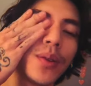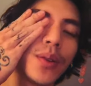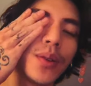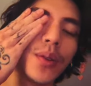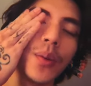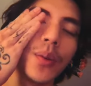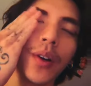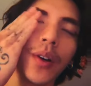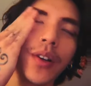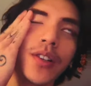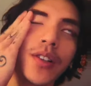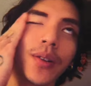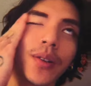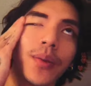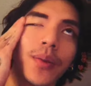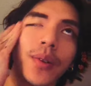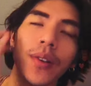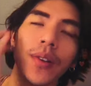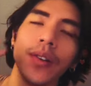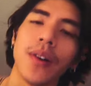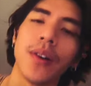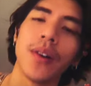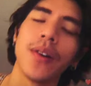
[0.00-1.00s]
you watch it
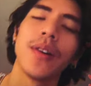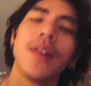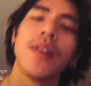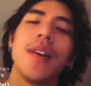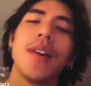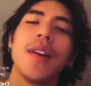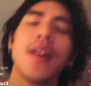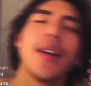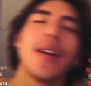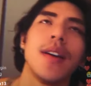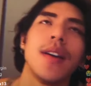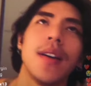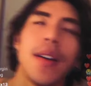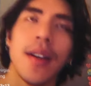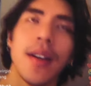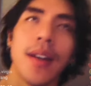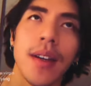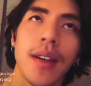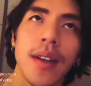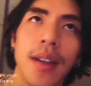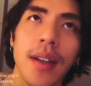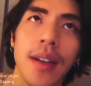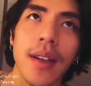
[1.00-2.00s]
when you know.
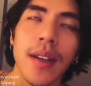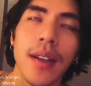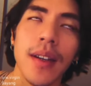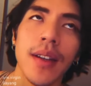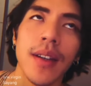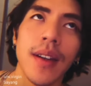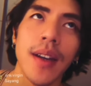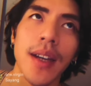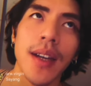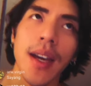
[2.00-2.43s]
It's